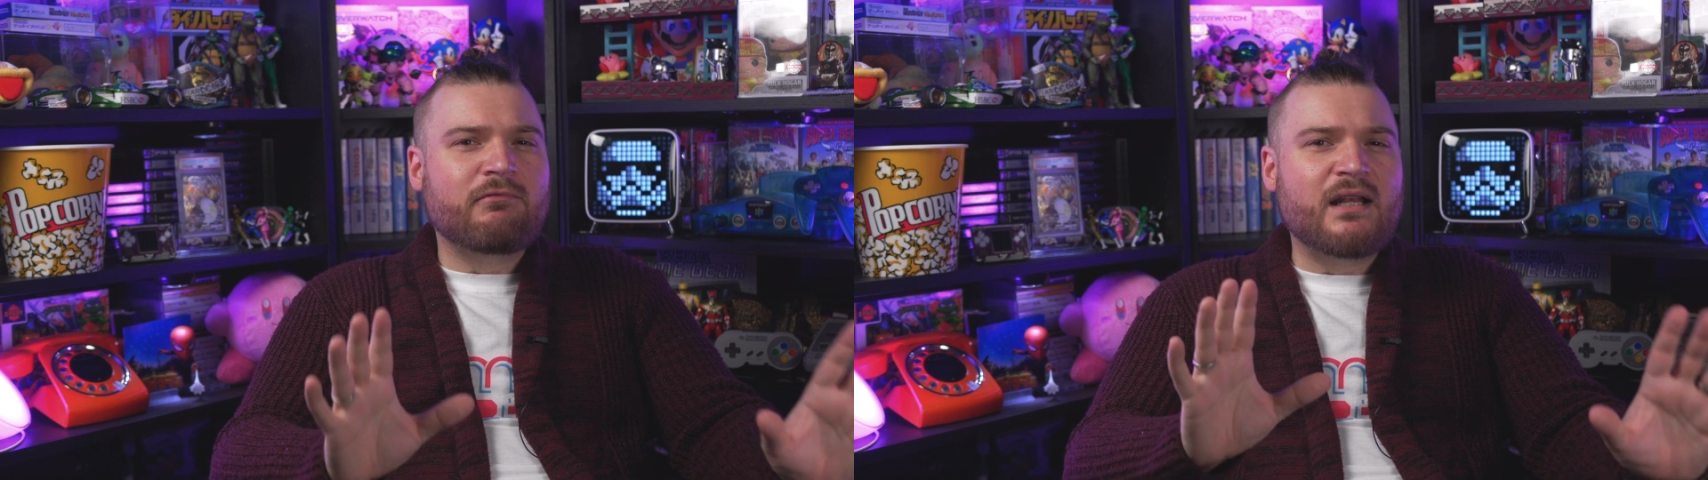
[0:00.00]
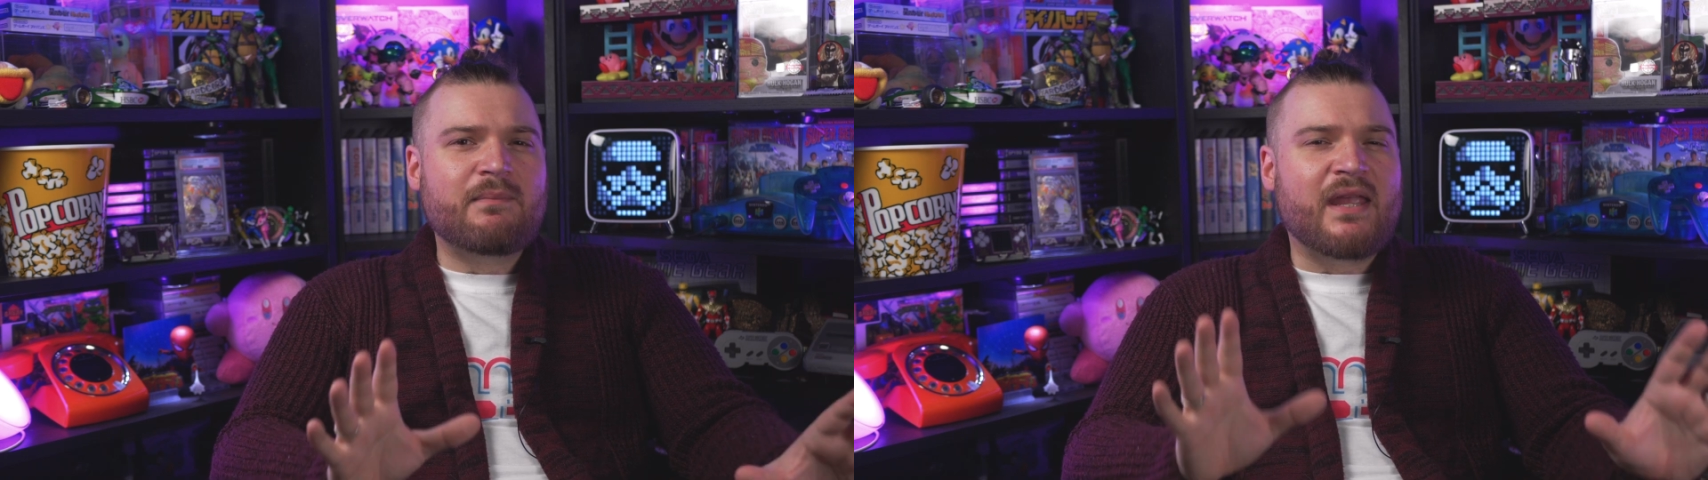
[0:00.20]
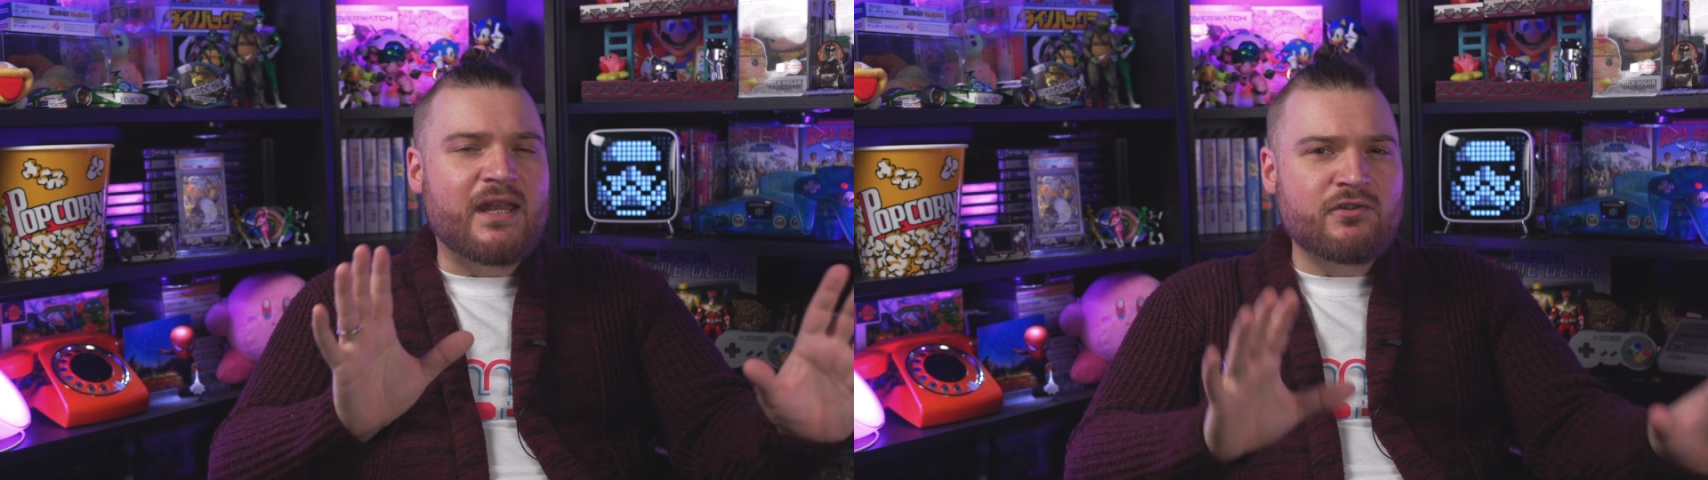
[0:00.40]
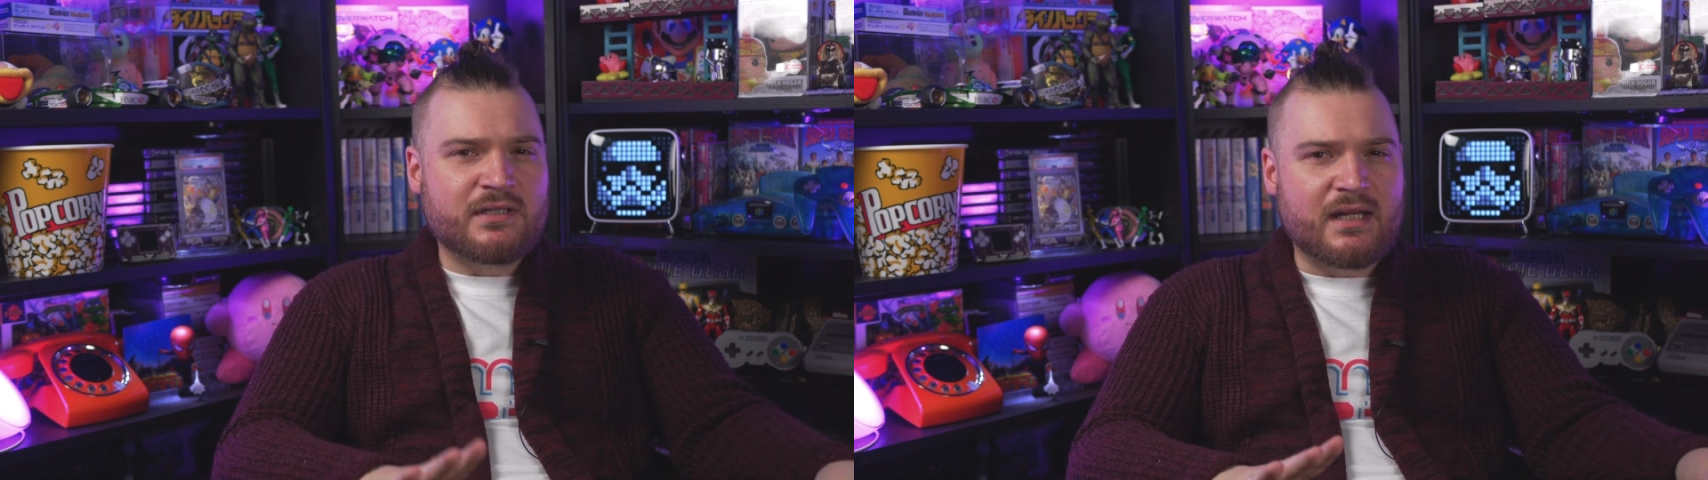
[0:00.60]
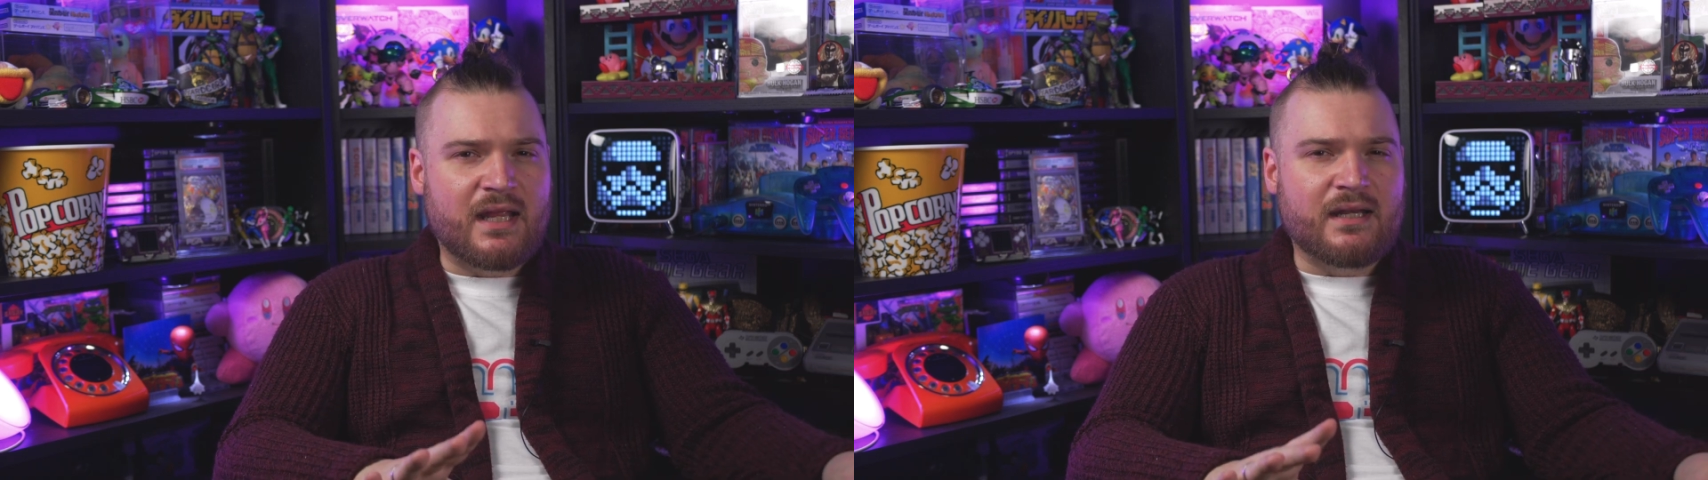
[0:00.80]
really be
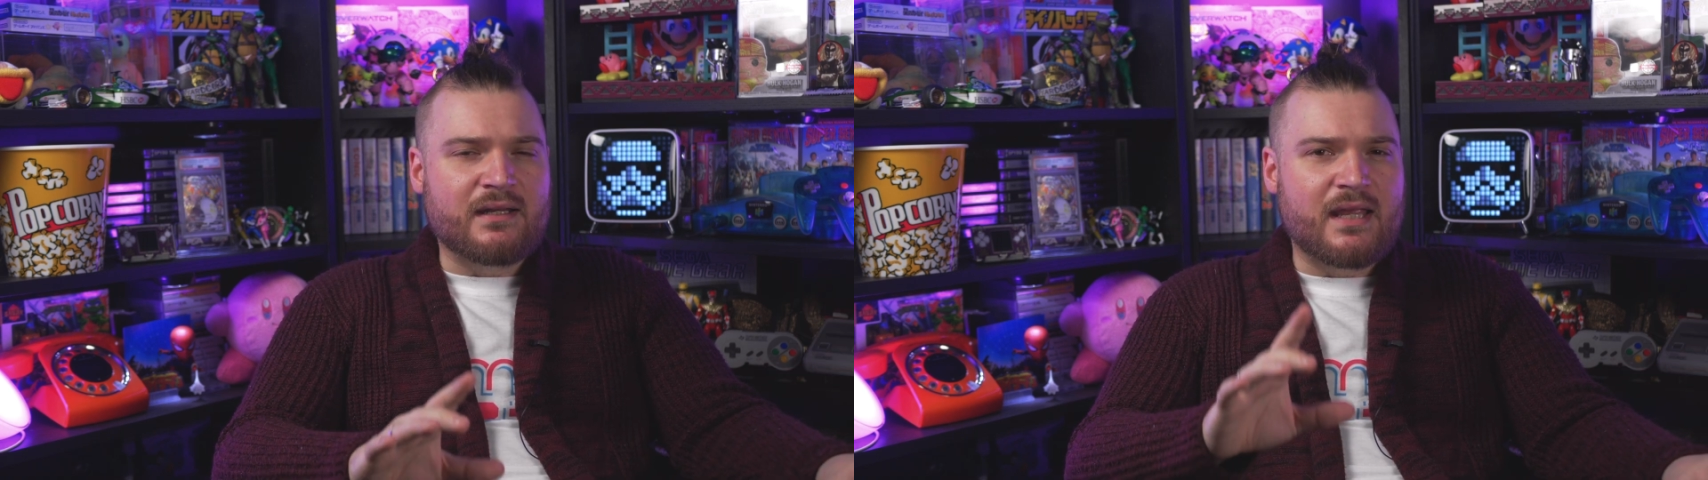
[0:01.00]
interested in